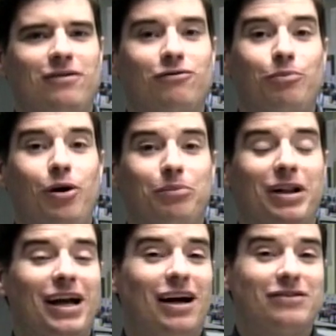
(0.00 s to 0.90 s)
football
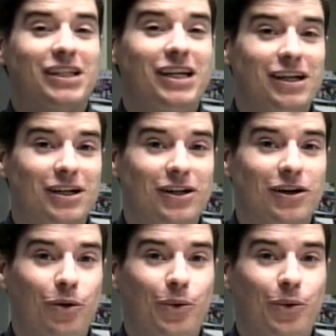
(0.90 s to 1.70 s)
playoffs here,